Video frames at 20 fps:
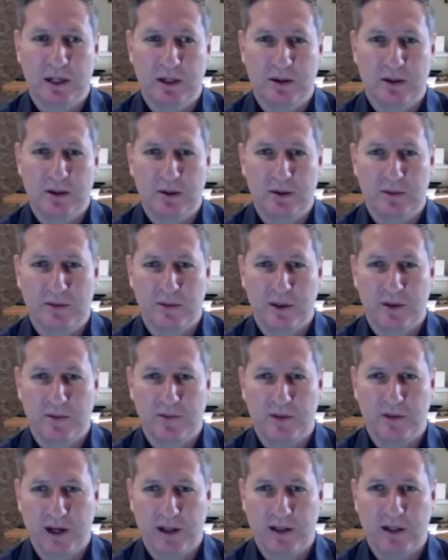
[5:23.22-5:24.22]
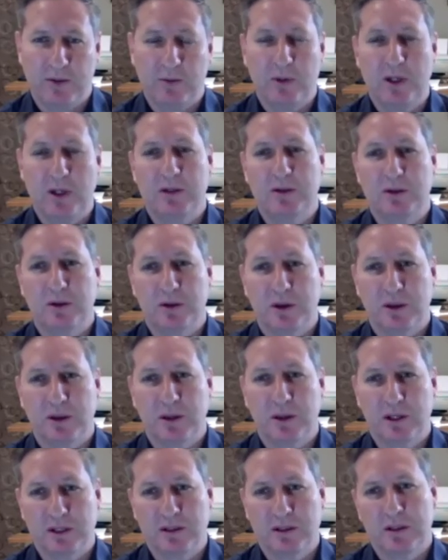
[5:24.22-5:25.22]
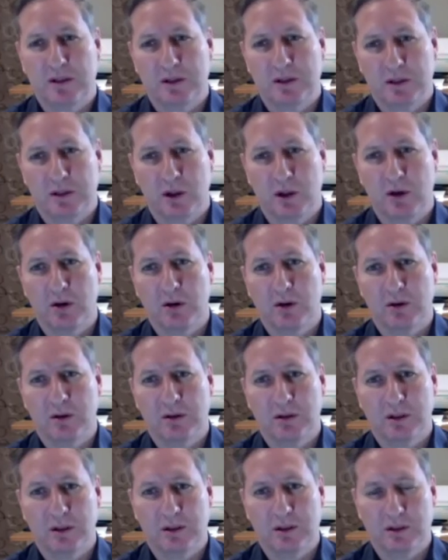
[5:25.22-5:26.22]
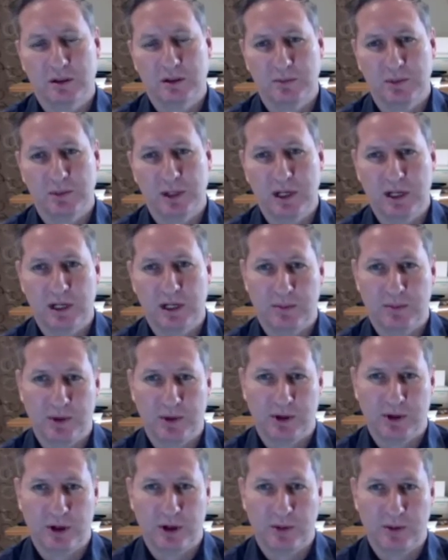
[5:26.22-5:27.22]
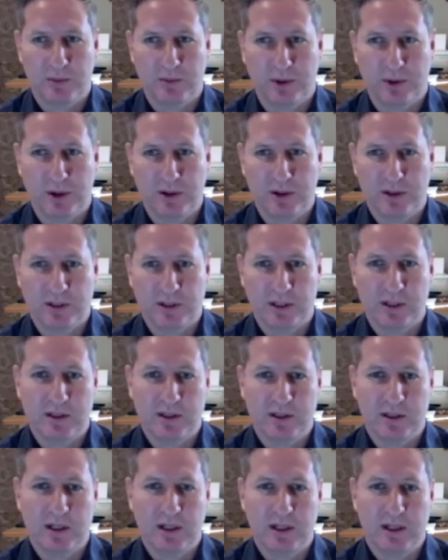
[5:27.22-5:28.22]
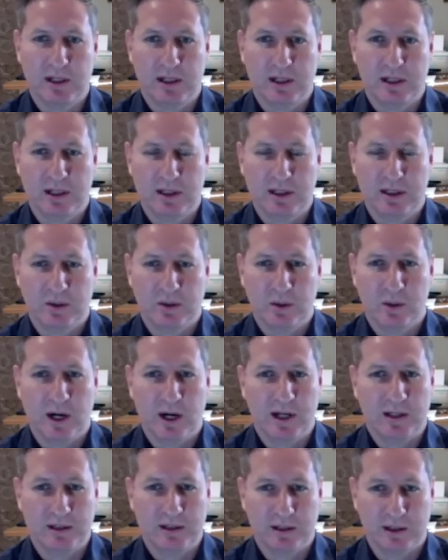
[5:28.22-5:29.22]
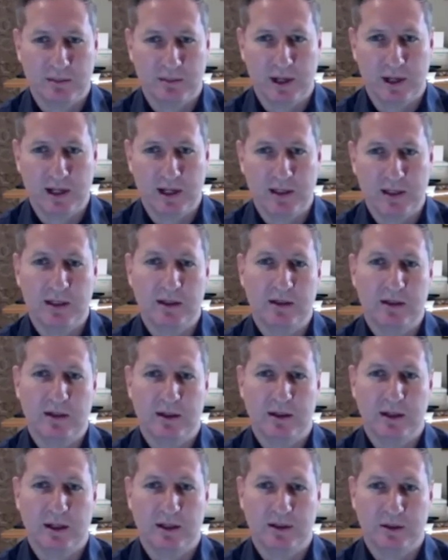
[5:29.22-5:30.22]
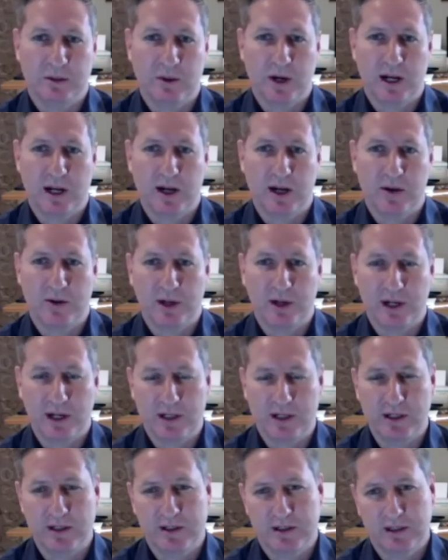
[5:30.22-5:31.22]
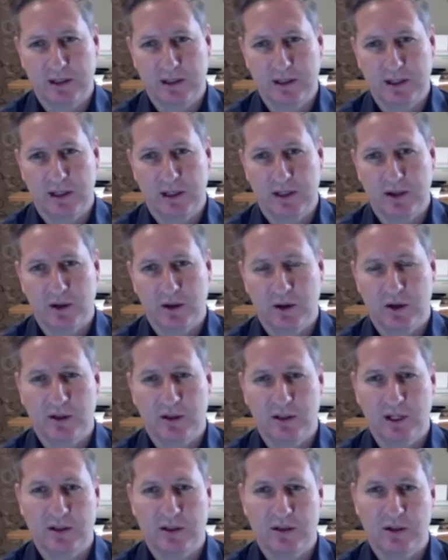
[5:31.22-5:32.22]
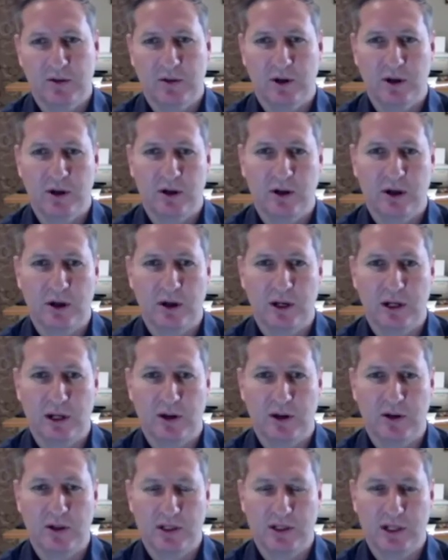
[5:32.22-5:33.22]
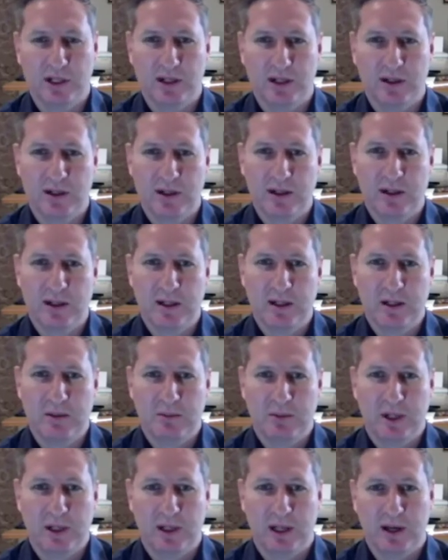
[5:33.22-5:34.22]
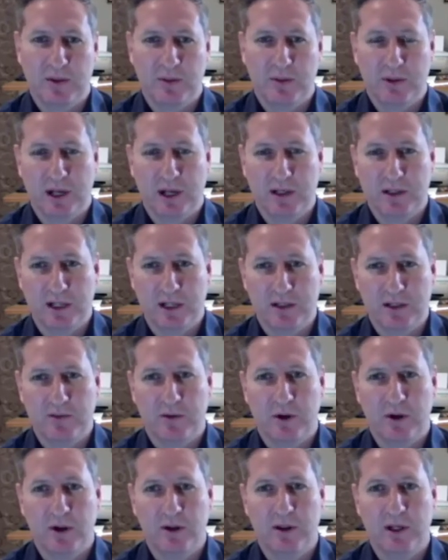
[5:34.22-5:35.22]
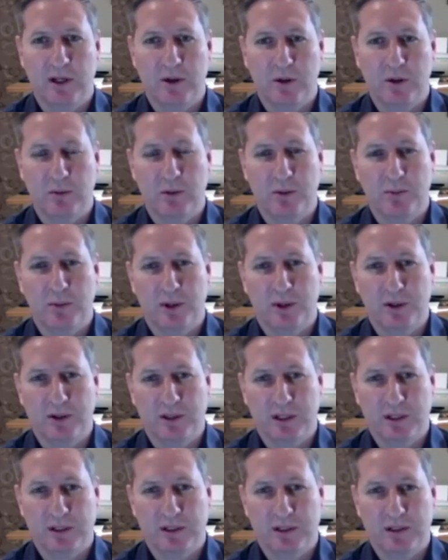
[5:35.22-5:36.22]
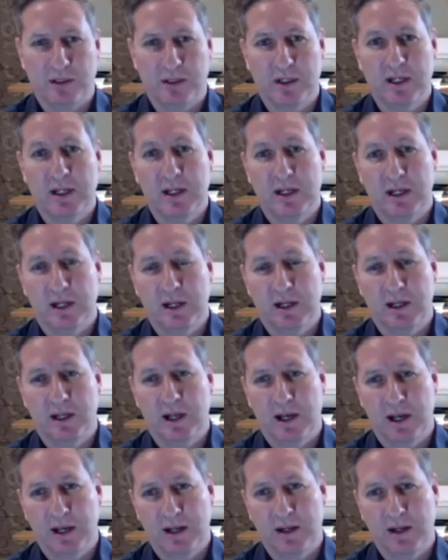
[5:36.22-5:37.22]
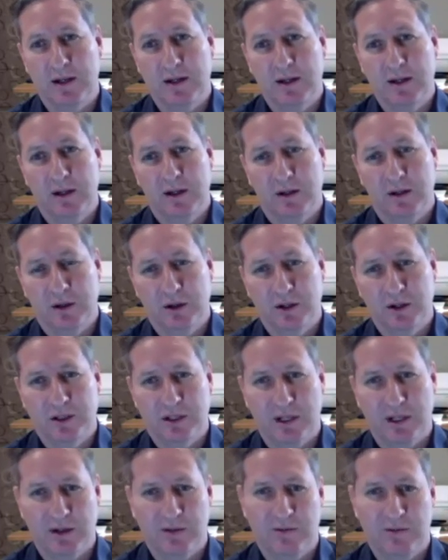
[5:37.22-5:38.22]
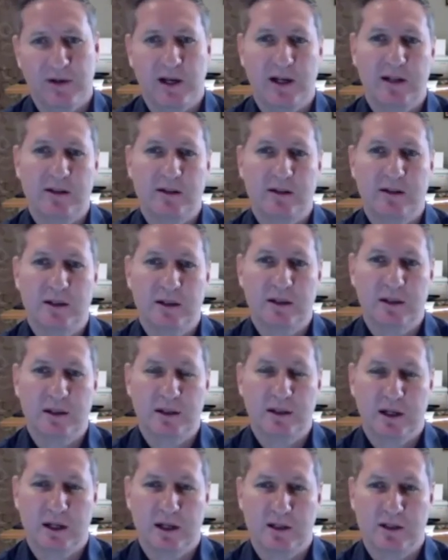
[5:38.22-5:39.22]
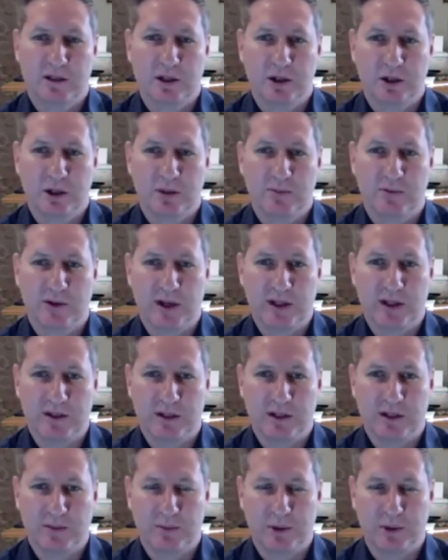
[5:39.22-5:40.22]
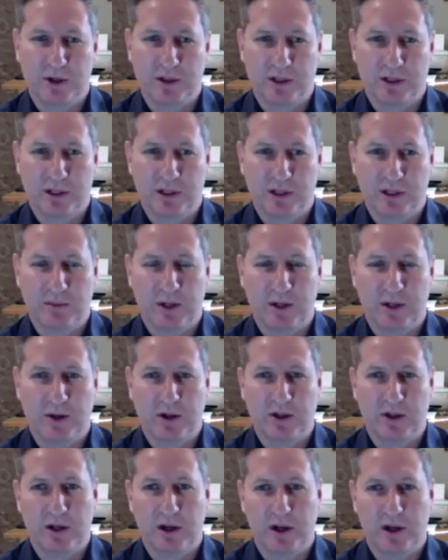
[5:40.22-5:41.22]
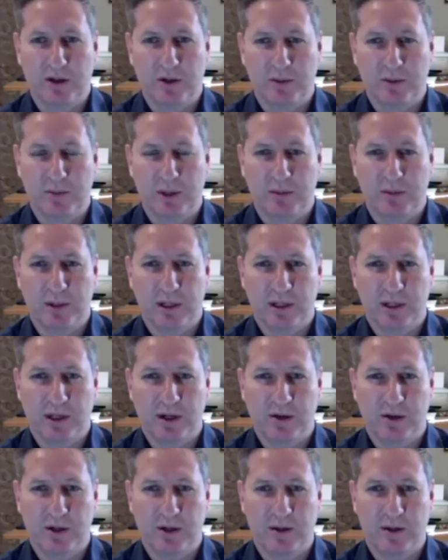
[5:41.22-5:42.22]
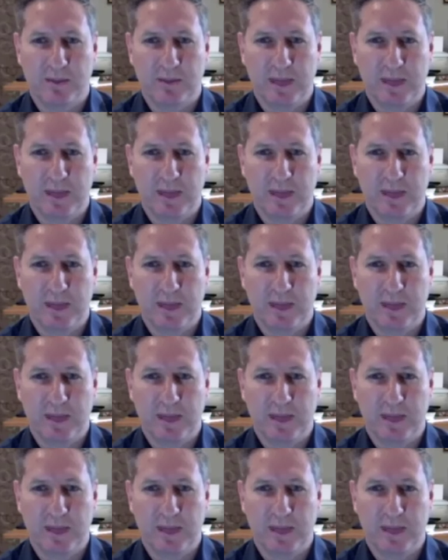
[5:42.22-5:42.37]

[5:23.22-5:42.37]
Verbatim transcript: to the fact that we took this long to begin a procurement process is quite amazing. It's quite outrageous in the context of ongoing load shedding. But they just followed their normal processes. And in the end, NERSA, in fact, circumvented its processes by not going to a public hearing.